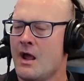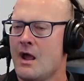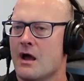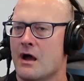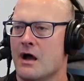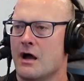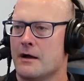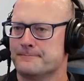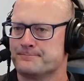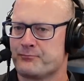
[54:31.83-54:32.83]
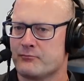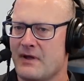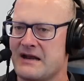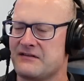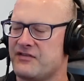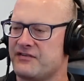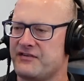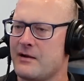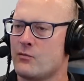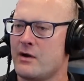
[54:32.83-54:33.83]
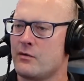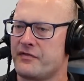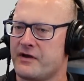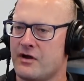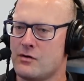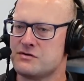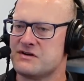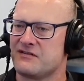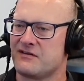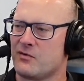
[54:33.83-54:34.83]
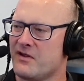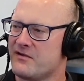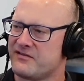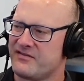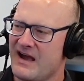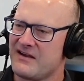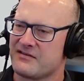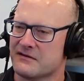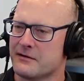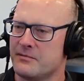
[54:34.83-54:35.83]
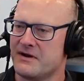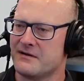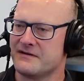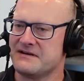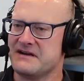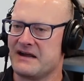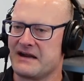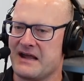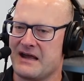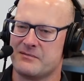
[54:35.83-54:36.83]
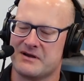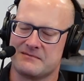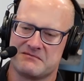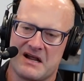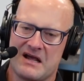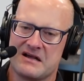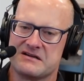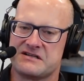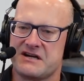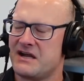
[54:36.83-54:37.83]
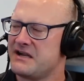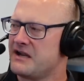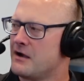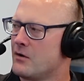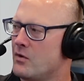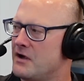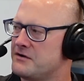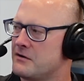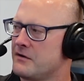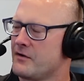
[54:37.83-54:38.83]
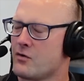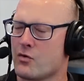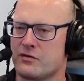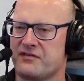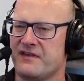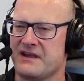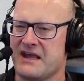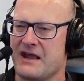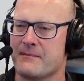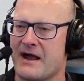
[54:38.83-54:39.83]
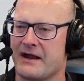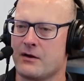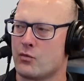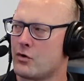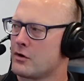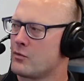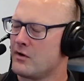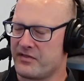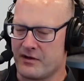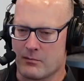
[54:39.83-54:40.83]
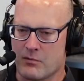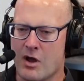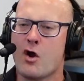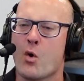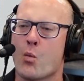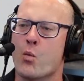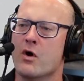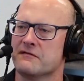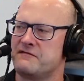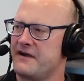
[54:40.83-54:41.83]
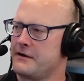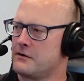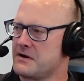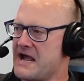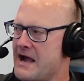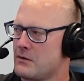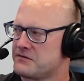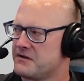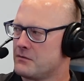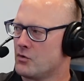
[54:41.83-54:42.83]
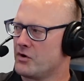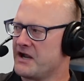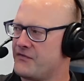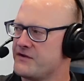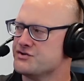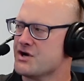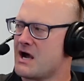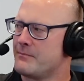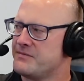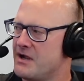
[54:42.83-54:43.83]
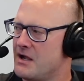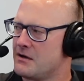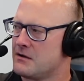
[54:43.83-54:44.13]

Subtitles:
So, and it's the same way with the coaches. It's one of those, the guy's a little bit of a dickhead, but shit, you know what? During the course of the game, I can work with them. We'll figure it out. We'll get the job done.